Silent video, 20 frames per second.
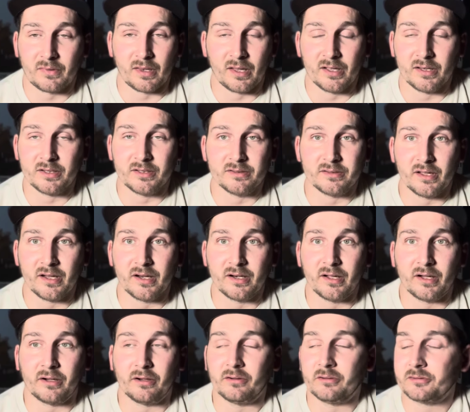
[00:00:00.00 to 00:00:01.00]
any day
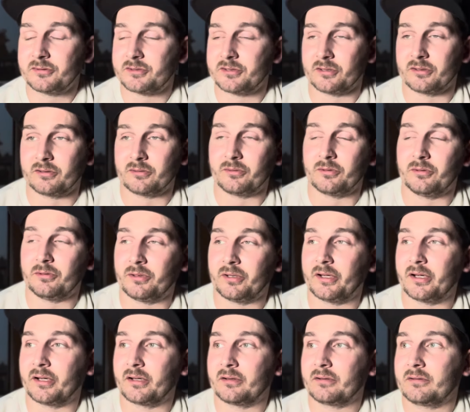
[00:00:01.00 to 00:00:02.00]
now. So we'll,
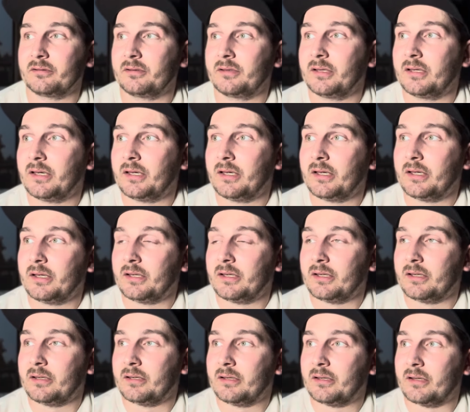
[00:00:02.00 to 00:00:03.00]

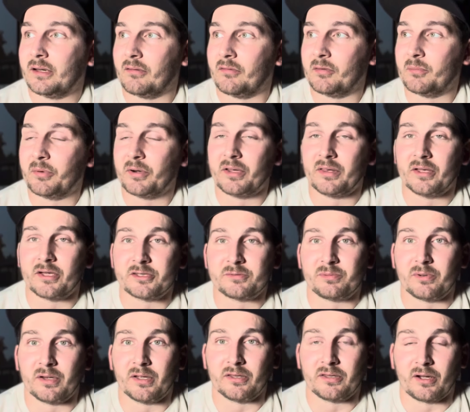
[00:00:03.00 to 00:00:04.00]
uh, everybody that's
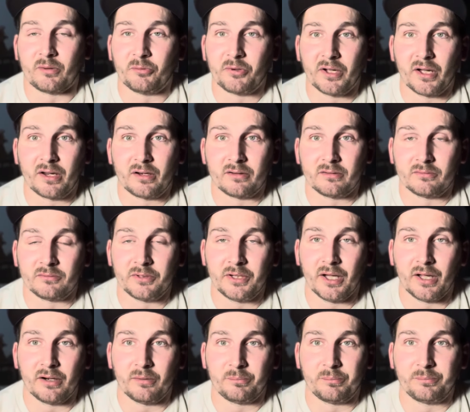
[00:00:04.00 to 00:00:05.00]
been at we got we
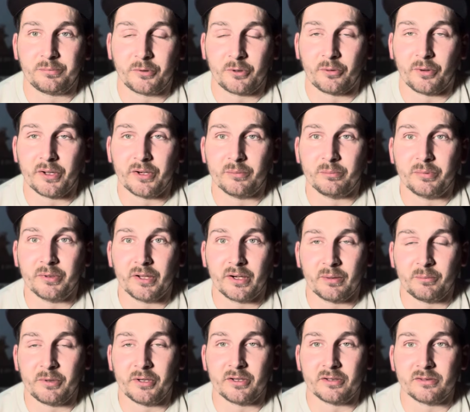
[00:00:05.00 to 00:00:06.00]
got a quite a bit. I
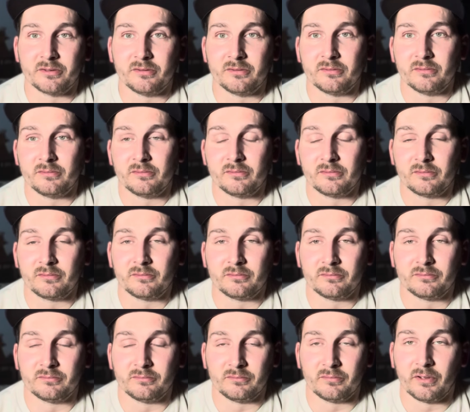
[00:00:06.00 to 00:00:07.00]
mean,
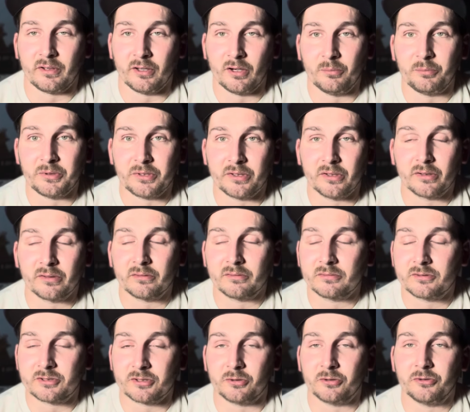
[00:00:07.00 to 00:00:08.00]
it, will be good.
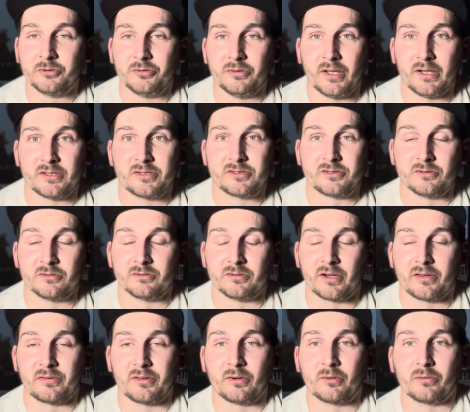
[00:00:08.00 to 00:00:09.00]
So we'll do that soon.
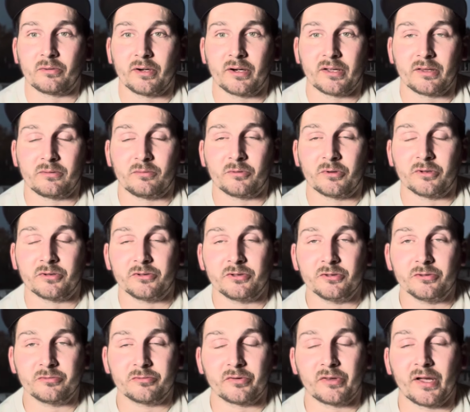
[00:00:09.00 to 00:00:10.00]
I think we're at we're
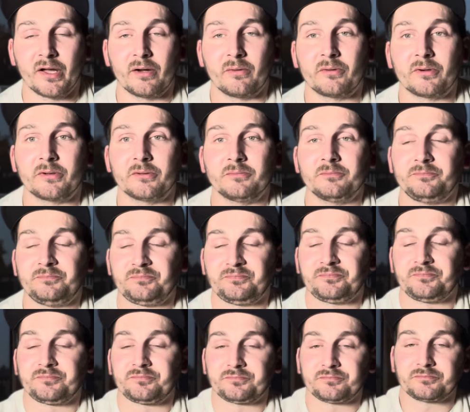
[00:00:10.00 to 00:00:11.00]
due for that one.
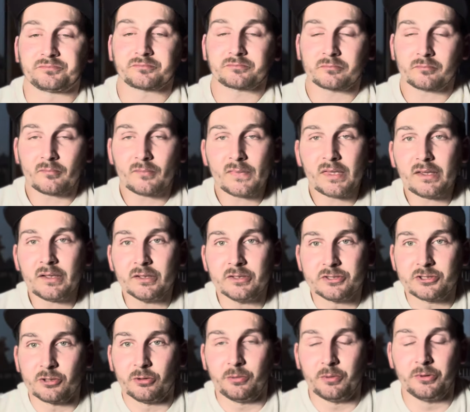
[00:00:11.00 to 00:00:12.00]

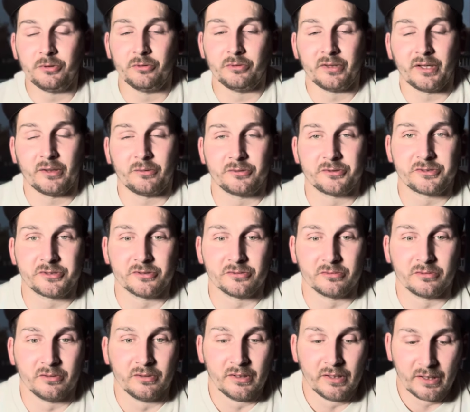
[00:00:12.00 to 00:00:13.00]
So we'll be doing that one
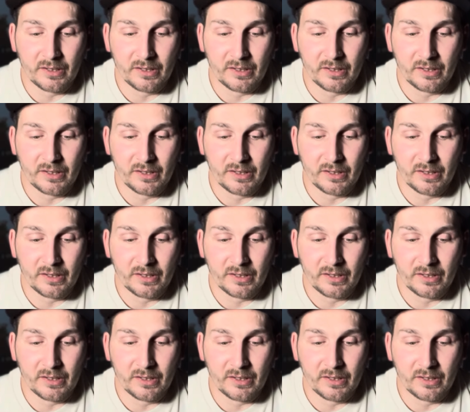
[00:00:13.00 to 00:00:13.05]
soon.